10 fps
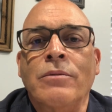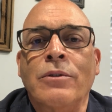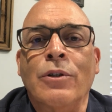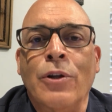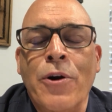
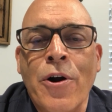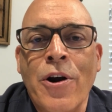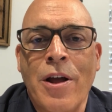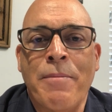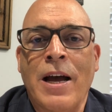
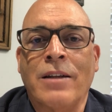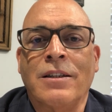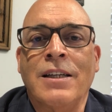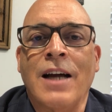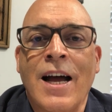learn
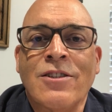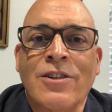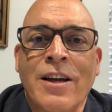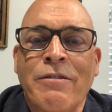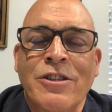about God's
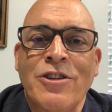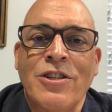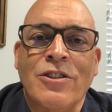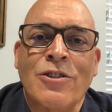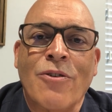love in
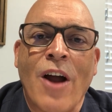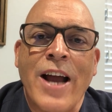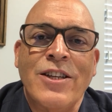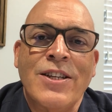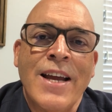Jesus
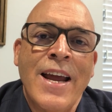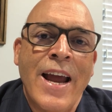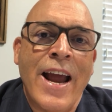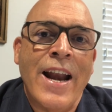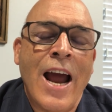Christ
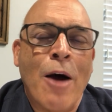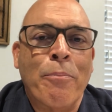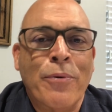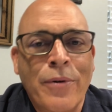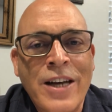and how
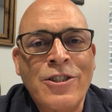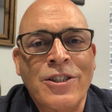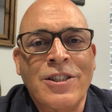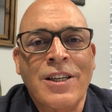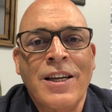
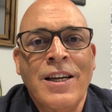precious